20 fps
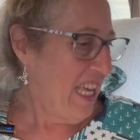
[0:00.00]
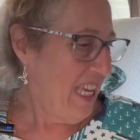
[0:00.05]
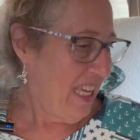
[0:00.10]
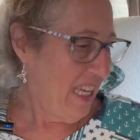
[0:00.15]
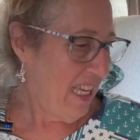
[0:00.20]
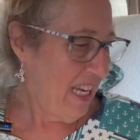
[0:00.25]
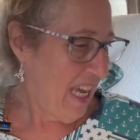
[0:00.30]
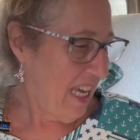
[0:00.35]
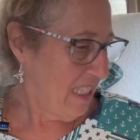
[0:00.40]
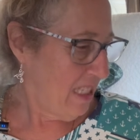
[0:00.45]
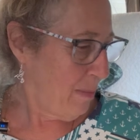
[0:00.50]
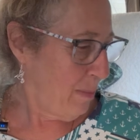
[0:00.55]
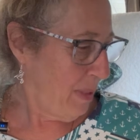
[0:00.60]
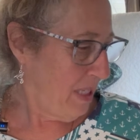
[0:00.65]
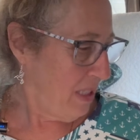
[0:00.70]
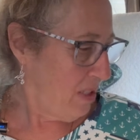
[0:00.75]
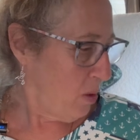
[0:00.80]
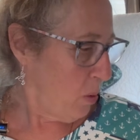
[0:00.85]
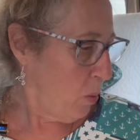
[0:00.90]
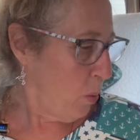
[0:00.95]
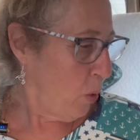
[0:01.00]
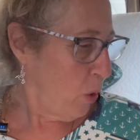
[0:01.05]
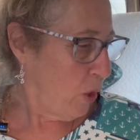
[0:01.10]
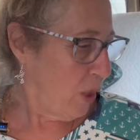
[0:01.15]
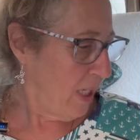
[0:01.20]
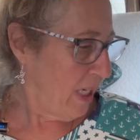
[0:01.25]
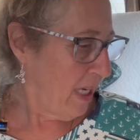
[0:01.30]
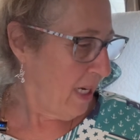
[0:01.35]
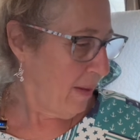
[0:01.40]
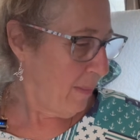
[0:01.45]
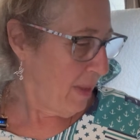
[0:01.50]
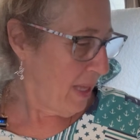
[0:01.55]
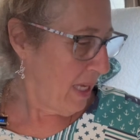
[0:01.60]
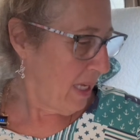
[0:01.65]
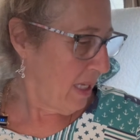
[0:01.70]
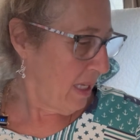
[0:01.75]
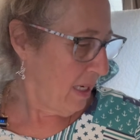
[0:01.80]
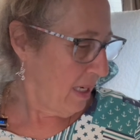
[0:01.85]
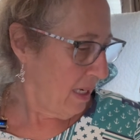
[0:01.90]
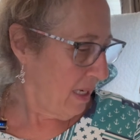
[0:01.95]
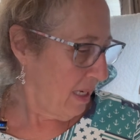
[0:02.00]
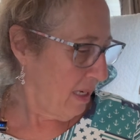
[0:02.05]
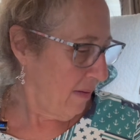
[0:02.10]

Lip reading: it has a piece of wood, and I'm thinking